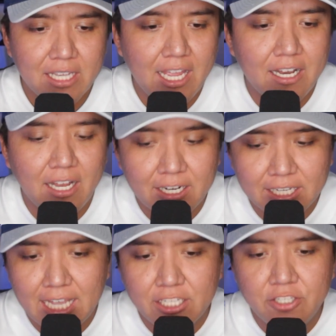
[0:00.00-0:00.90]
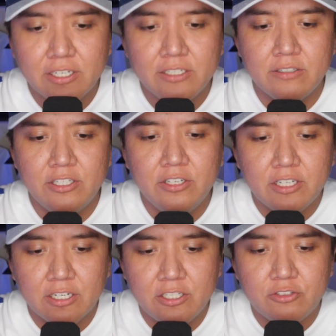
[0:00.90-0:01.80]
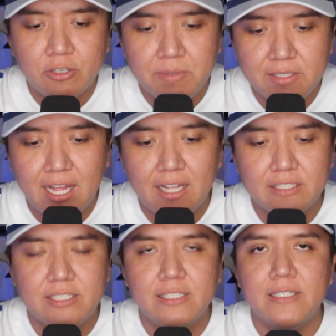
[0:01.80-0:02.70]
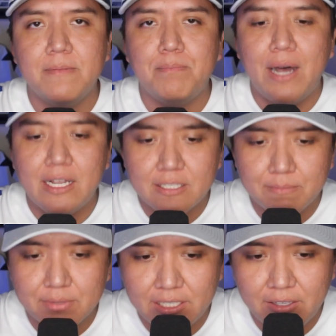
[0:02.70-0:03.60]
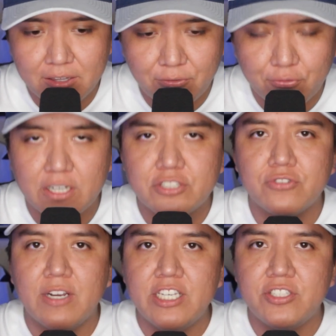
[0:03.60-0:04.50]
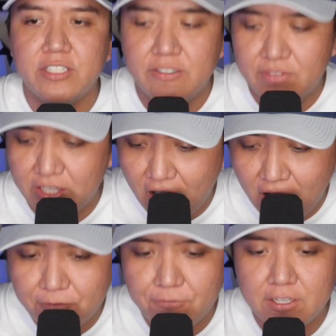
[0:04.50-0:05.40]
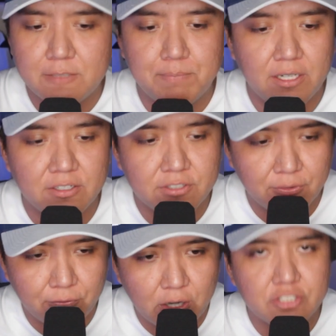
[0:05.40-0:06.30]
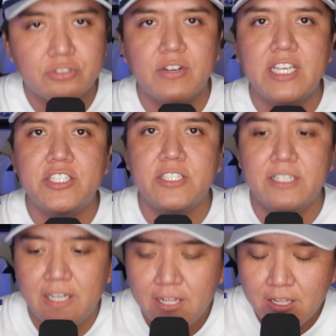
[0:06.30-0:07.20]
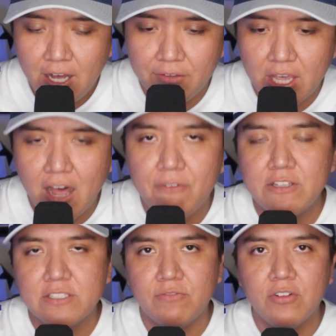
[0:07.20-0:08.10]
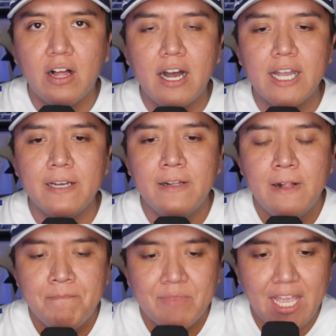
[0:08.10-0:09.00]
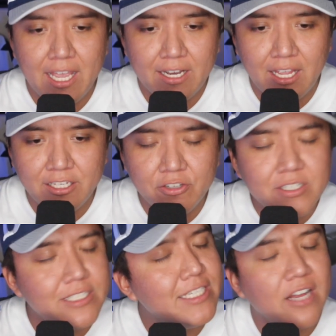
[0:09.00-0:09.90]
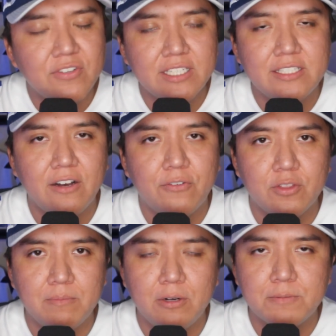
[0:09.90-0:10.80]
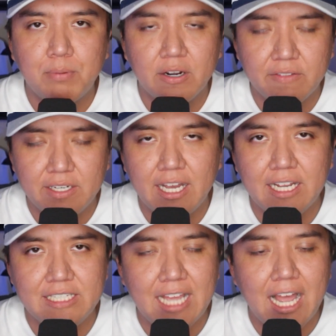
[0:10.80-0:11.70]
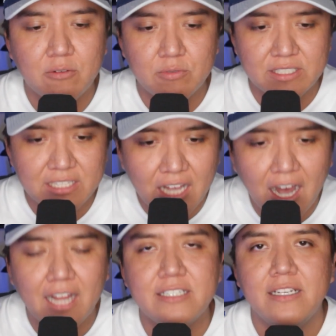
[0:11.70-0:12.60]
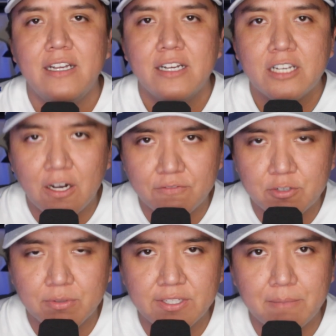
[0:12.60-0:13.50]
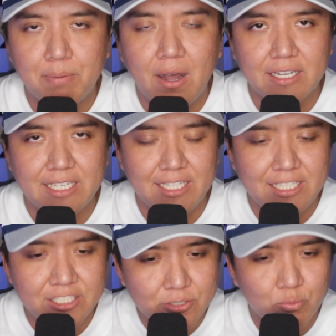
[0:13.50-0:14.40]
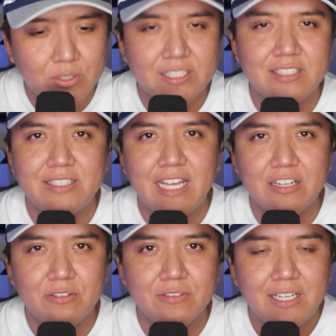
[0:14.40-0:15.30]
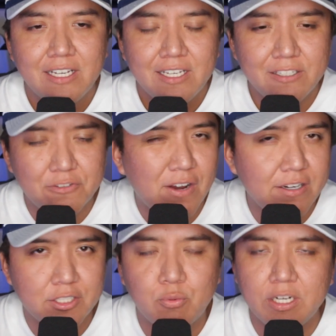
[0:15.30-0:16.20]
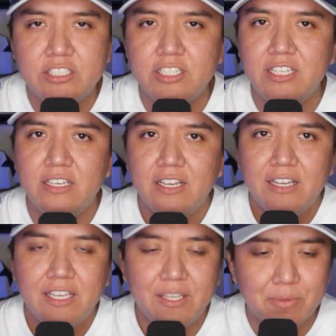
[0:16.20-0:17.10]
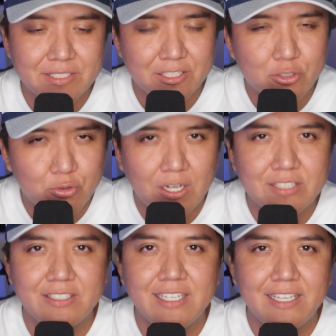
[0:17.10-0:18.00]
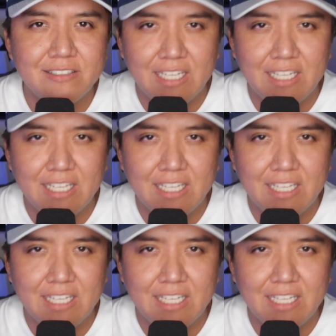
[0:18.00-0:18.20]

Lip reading: and again, you can contribute that to possibly the frustration of the offense, but also the frustration of the offensive line. And you could definitely tell for the most part of the night, Dak was not comfortable in the pocket. He just wasn't settled. He's very twitchy. He wasn't trusting his